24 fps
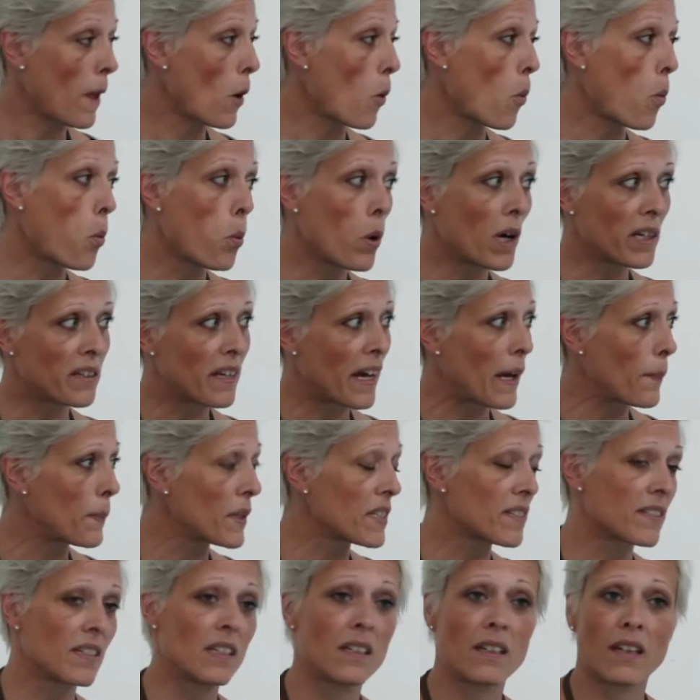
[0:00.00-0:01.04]
What
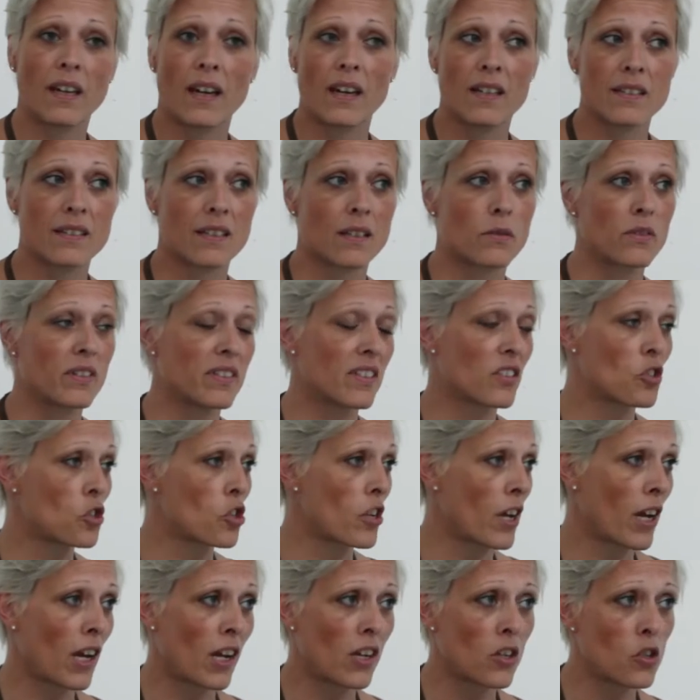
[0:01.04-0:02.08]
happens in case there is a
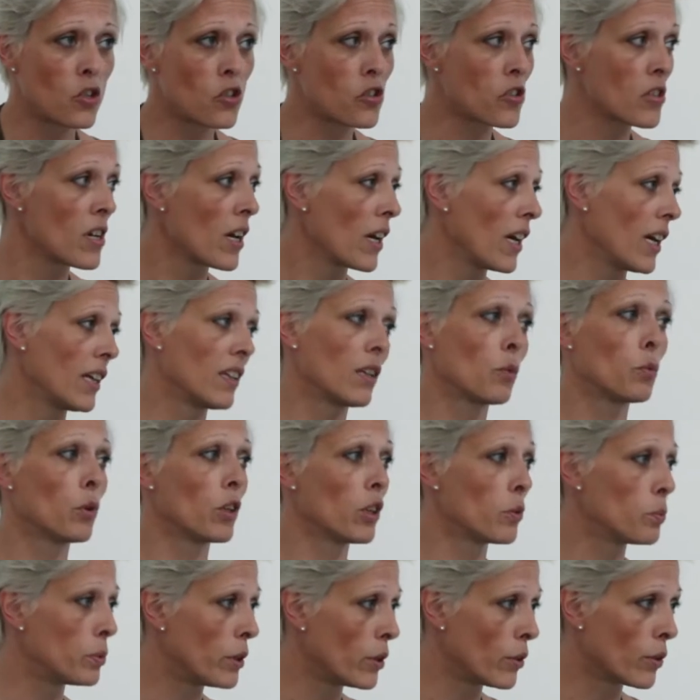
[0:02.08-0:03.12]
change in the work
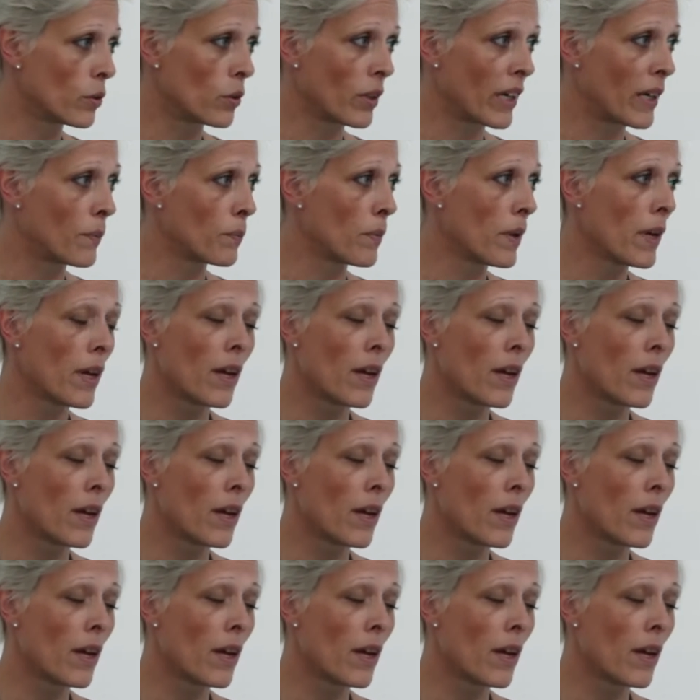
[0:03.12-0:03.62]
program?